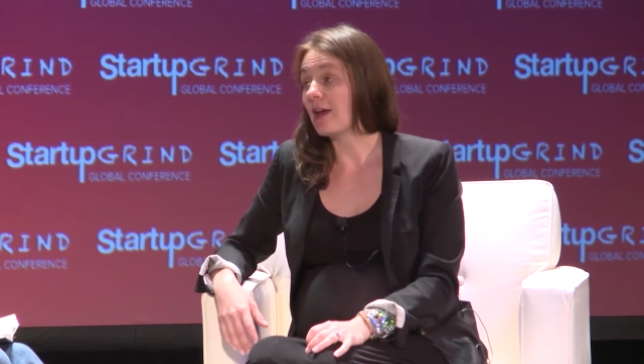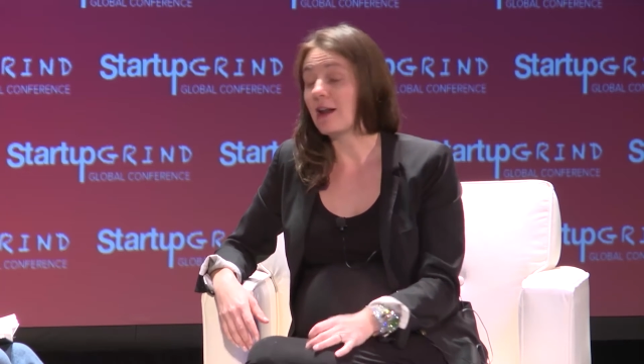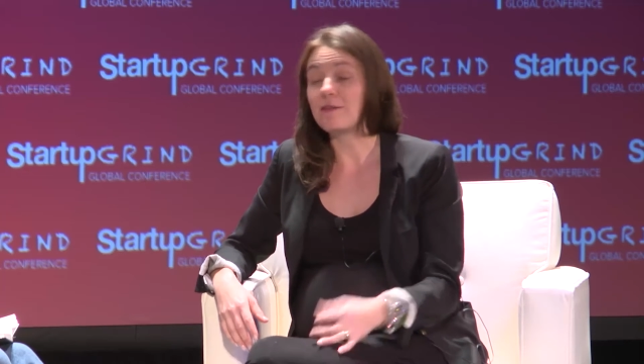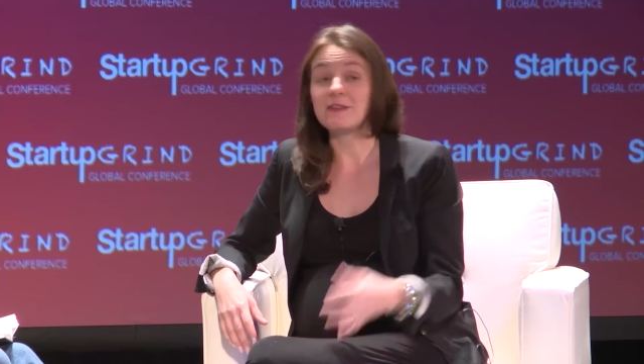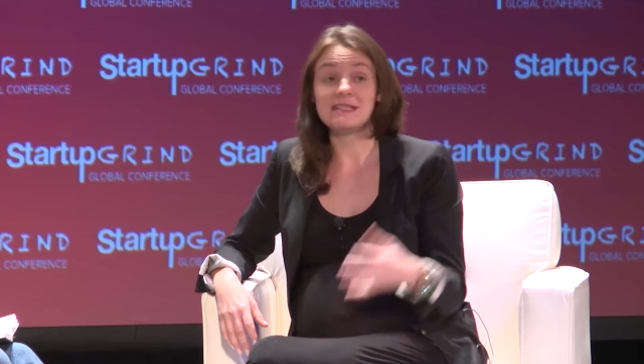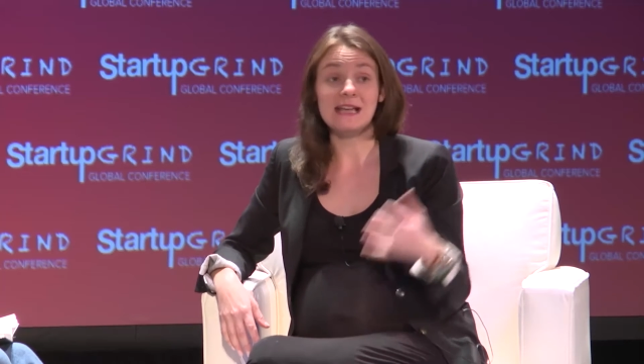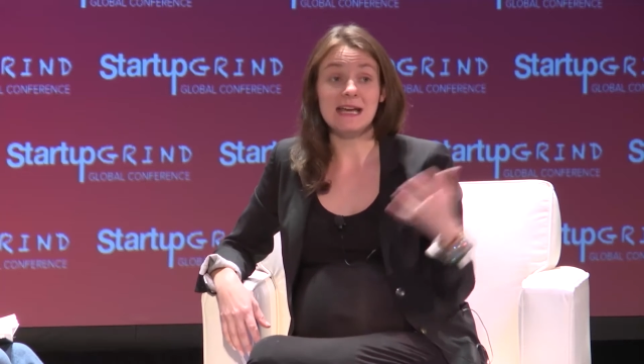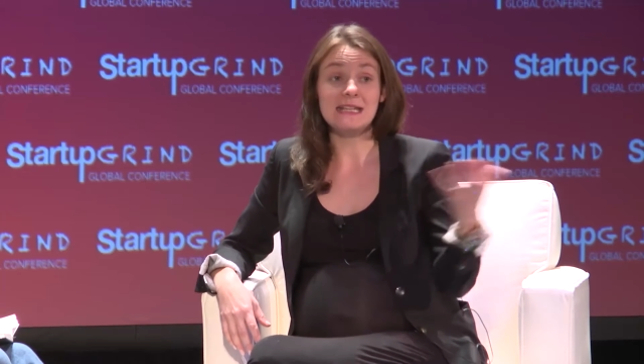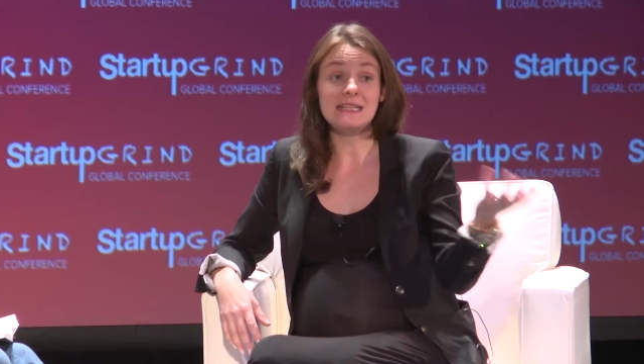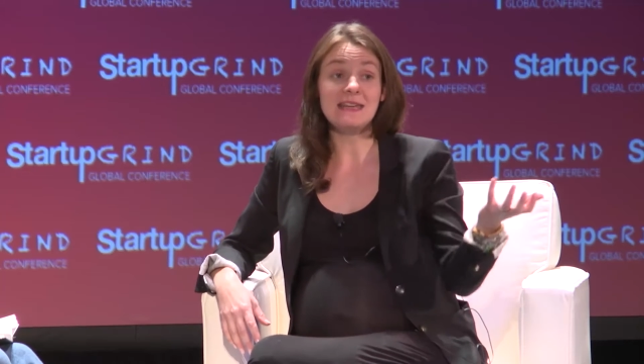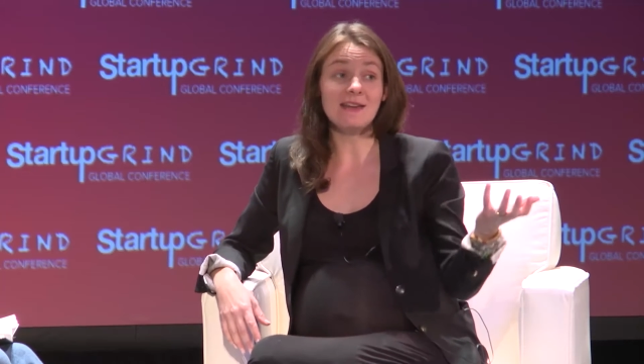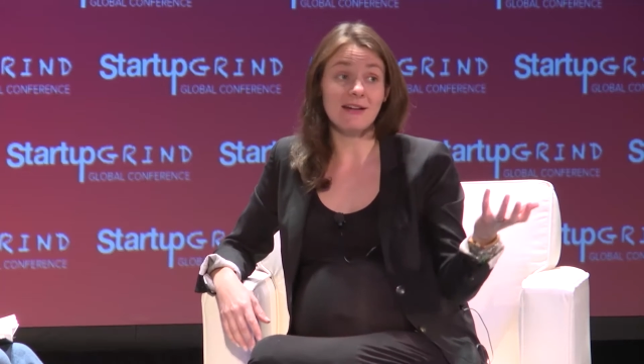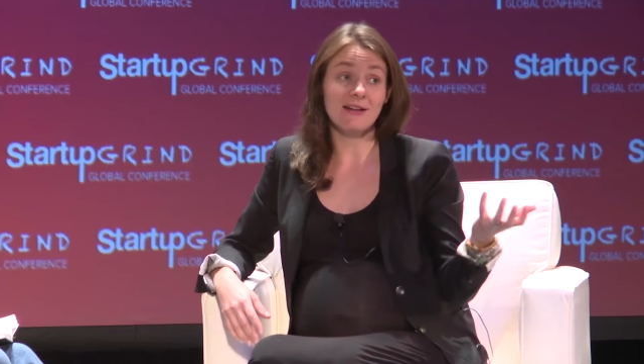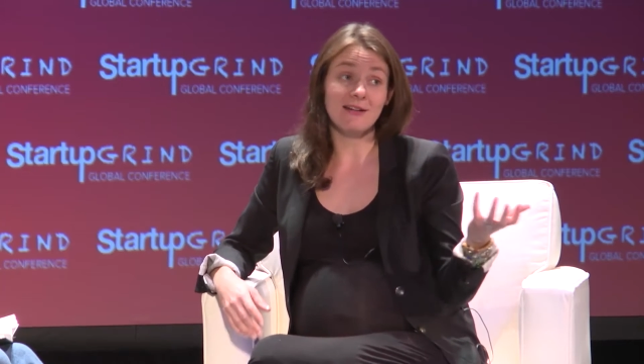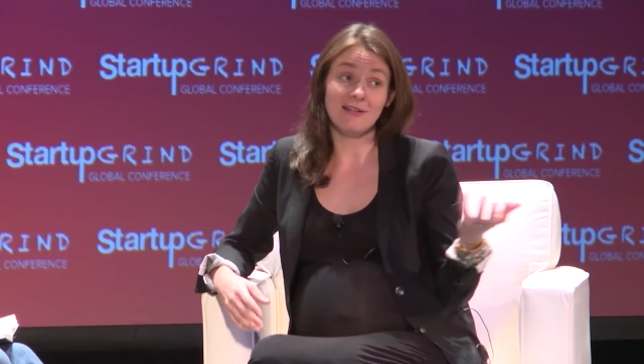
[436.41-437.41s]
kind of this
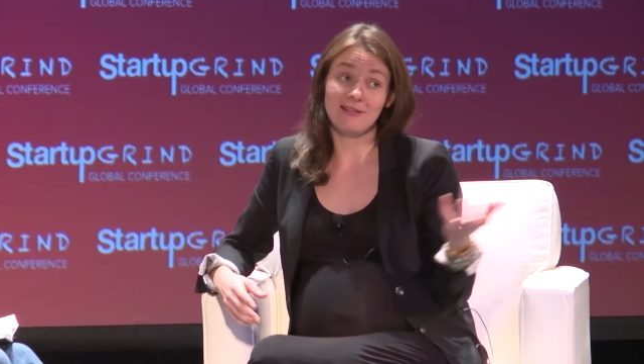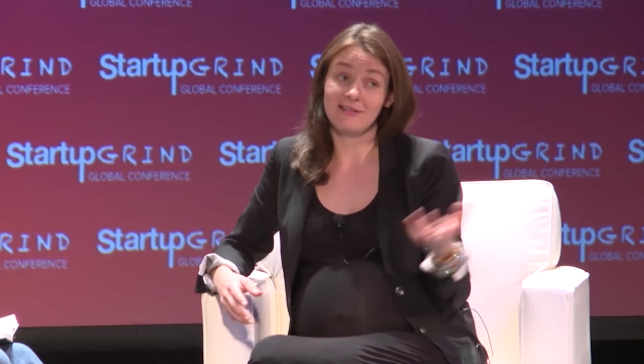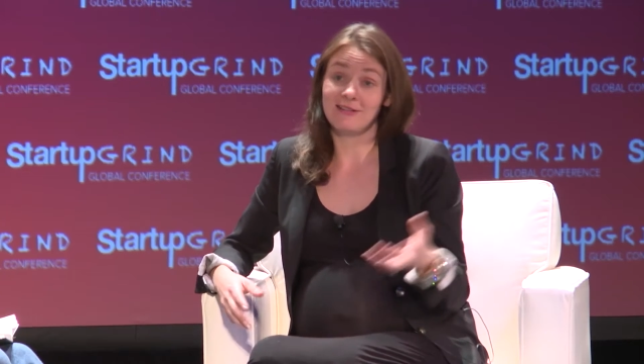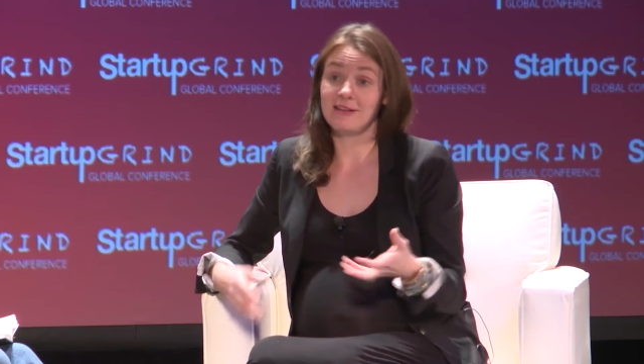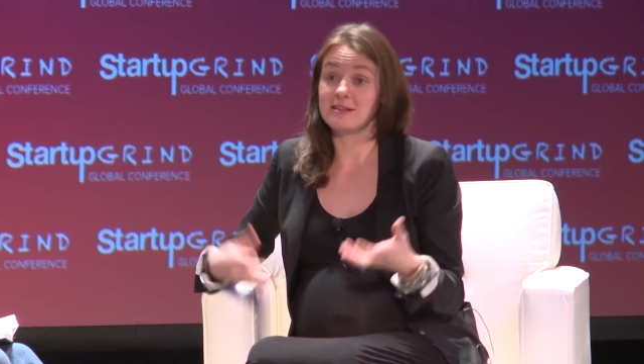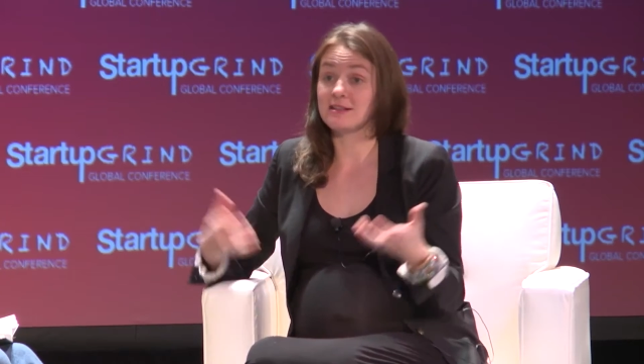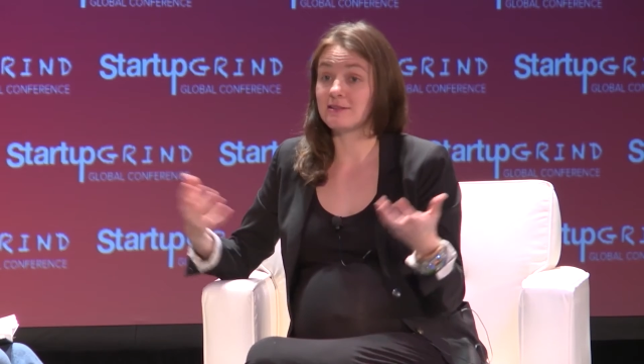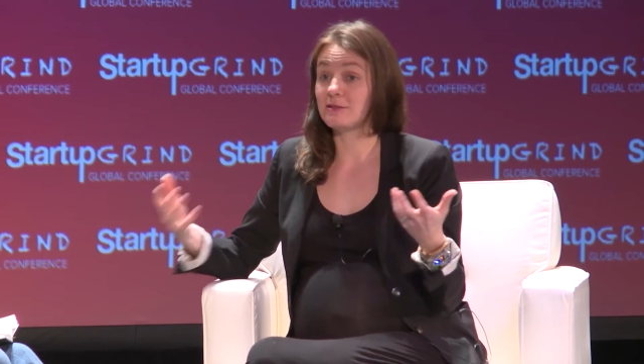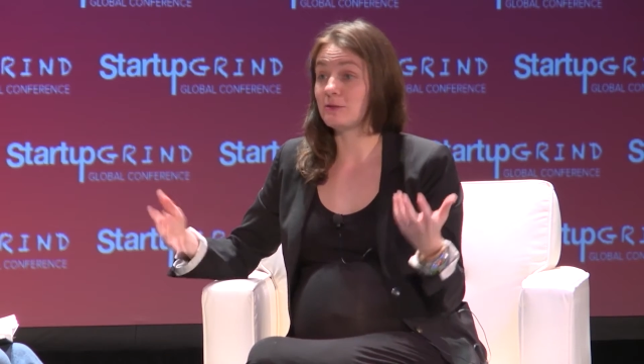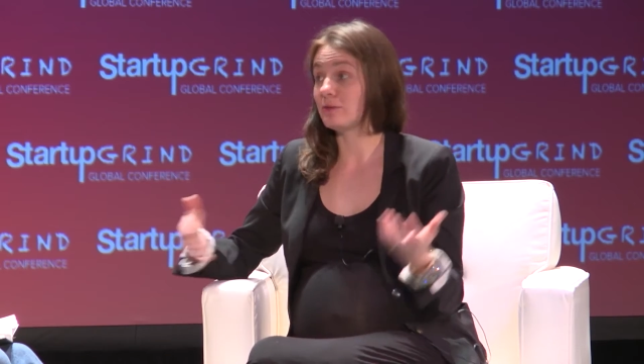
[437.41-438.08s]
idea has